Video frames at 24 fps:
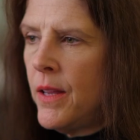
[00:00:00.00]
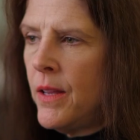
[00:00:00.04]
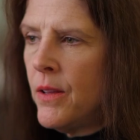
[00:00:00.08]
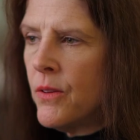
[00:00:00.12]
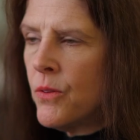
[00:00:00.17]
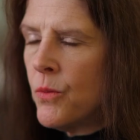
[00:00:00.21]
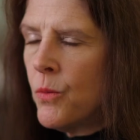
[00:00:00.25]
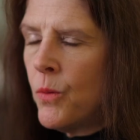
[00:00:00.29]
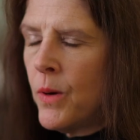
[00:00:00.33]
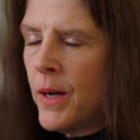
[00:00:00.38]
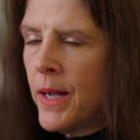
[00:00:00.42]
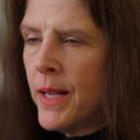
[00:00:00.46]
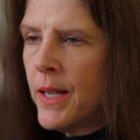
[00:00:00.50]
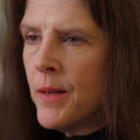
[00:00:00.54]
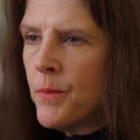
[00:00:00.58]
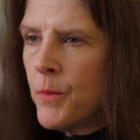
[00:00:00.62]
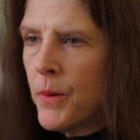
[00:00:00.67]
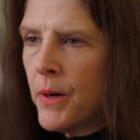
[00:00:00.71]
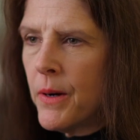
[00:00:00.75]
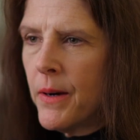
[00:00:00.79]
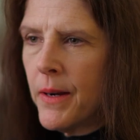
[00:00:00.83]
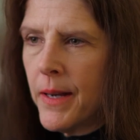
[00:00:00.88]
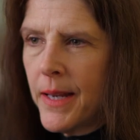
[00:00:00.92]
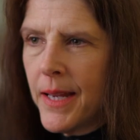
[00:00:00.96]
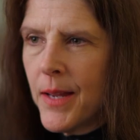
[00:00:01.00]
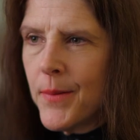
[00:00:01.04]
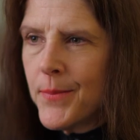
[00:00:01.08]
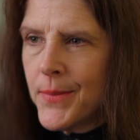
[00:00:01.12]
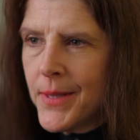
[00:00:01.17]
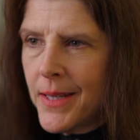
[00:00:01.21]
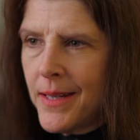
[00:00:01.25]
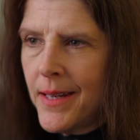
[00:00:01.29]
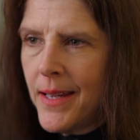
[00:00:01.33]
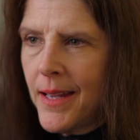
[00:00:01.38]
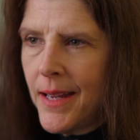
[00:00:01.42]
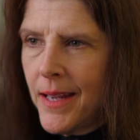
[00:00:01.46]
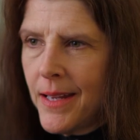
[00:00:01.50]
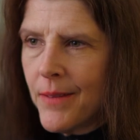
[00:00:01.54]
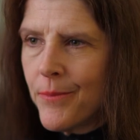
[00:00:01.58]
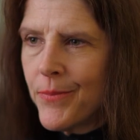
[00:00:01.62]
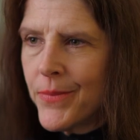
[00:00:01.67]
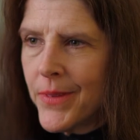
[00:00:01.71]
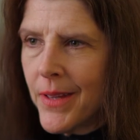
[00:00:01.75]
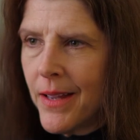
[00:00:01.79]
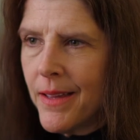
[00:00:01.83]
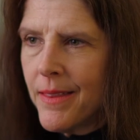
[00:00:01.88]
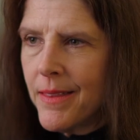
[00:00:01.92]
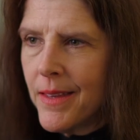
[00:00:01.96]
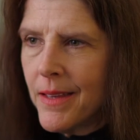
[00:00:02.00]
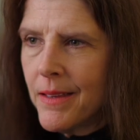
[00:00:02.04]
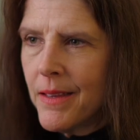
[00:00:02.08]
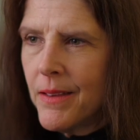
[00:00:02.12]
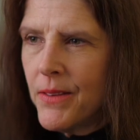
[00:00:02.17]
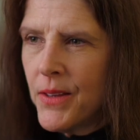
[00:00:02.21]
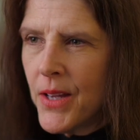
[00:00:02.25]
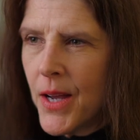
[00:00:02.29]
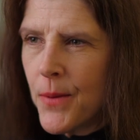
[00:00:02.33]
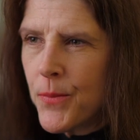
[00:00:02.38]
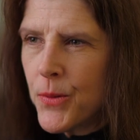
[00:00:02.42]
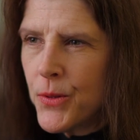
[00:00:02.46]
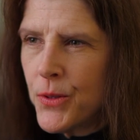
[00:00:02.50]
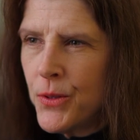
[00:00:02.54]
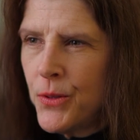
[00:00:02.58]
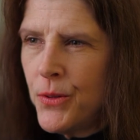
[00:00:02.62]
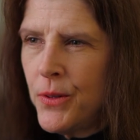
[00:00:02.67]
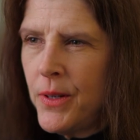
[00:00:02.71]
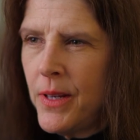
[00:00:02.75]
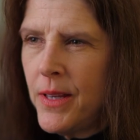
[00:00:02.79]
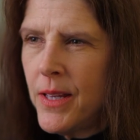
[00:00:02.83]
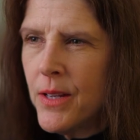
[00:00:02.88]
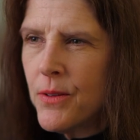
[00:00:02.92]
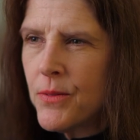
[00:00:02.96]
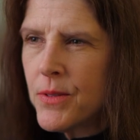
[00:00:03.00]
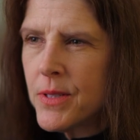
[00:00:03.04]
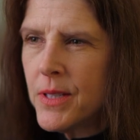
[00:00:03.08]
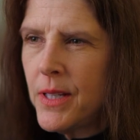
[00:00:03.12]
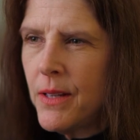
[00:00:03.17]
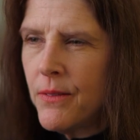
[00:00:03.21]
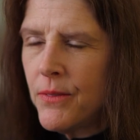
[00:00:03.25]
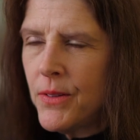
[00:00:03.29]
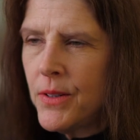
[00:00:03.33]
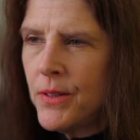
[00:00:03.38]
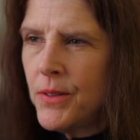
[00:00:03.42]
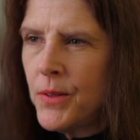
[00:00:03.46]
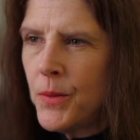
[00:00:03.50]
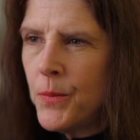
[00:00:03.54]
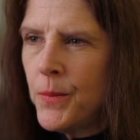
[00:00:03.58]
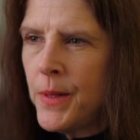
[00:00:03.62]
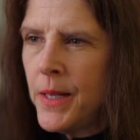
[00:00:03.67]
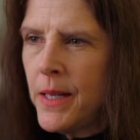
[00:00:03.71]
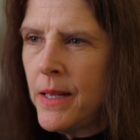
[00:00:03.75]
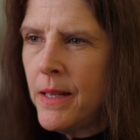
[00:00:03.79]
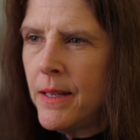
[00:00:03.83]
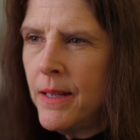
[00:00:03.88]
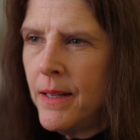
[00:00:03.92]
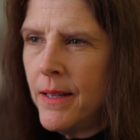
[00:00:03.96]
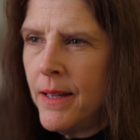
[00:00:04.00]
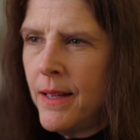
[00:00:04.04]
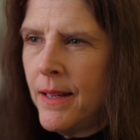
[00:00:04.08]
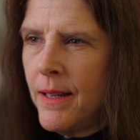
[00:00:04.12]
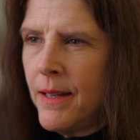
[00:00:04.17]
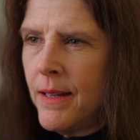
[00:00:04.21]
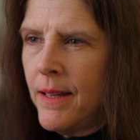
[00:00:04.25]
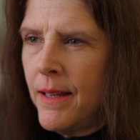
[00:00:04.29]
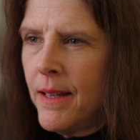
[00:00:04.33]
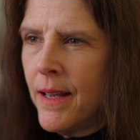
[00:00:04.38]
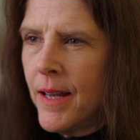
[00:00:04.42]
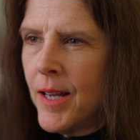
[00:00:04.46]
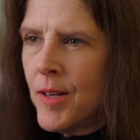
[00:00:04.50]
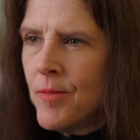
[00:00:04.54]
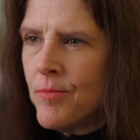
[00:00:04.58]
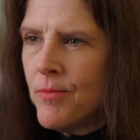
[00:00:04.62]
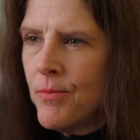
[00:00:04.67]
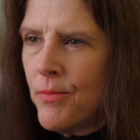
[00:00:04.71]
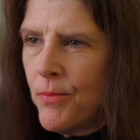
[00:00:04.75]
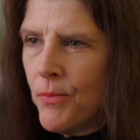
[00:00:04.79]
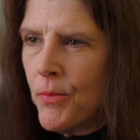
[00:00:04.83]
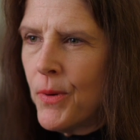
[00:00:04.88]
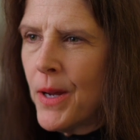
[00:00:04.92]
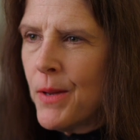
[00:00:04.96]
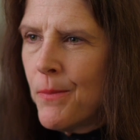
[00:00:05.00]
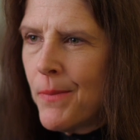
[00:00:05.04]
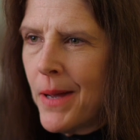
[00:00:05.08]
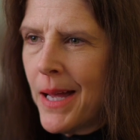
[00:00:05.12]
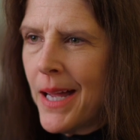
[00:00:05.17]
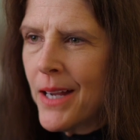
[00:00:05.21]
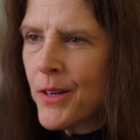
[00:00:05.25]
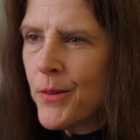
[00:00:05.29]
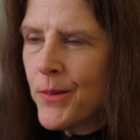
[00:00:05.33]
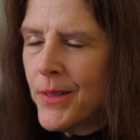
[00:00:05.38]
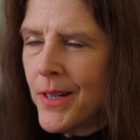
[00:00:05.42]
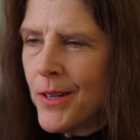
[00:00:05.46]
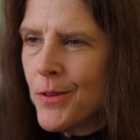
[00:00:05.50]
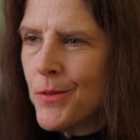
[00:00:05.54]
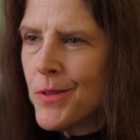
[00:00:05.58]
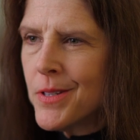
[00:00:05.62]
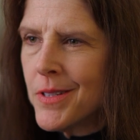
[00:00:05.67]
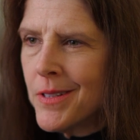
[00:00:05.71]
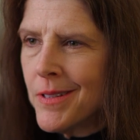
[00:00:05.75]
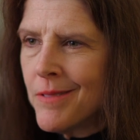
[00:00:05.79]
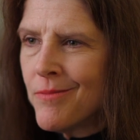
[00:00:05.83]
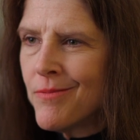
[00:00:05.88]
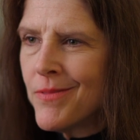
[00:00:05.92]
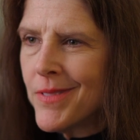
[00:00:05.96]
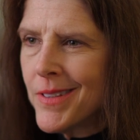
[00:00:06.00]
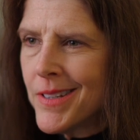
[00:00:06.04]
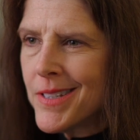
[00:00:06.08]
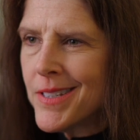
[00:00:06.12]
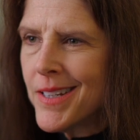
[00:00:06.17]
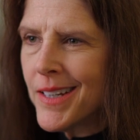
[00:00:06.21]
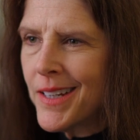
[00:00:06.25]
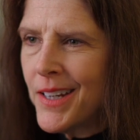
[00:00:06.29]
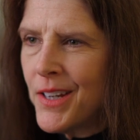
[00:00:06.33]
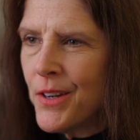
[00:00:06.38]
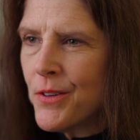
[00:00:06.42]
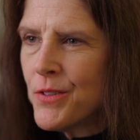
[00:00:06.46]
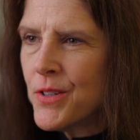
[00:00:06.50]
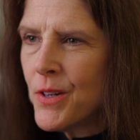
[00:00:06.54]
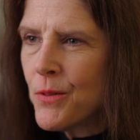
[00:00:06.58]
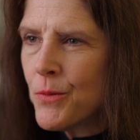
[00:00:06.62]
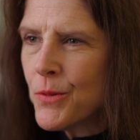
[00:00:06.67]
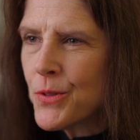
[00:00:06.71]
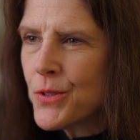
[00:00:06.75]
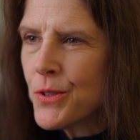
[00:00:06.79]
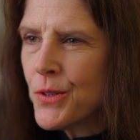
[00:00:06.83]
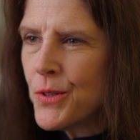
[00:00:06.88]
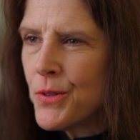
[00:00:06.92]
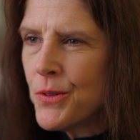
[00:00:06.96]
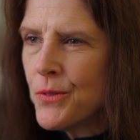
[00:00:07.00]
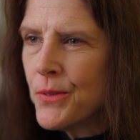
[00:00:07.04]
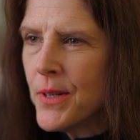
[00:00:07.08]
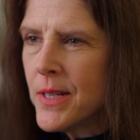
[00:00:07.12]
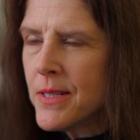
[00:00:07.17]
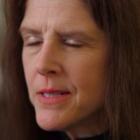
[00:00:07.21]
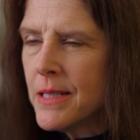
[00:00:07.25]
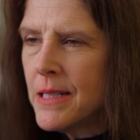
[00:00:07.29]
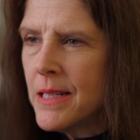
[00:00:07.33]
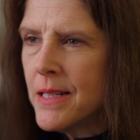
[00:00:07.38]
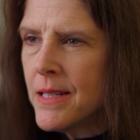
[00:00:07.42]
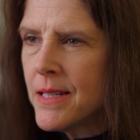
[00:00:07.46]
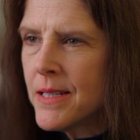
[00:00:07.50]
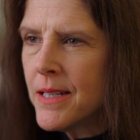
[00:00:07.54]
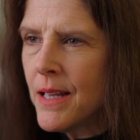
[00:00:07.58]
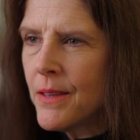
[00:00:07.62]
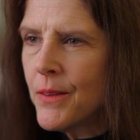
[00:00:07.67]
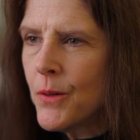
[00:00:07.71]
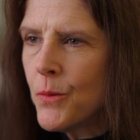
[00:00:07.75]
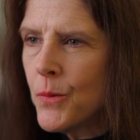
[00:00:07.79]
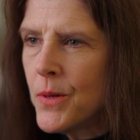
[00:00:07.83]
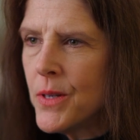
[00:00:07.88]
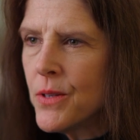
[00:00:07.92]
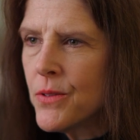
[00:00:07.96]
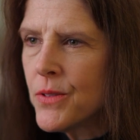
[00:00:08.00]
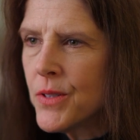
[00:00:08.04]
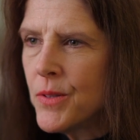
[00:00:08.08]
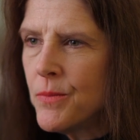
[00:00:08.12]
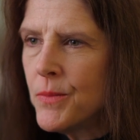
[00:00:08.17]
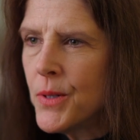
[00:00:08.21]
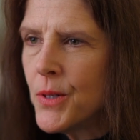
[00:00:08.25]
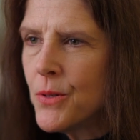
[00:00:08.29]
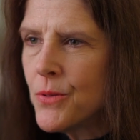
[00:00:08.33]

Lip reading: is why I'm where I am today. I think that the opportunity that was given to me way back when I was a second year general surgery resident set the wheels in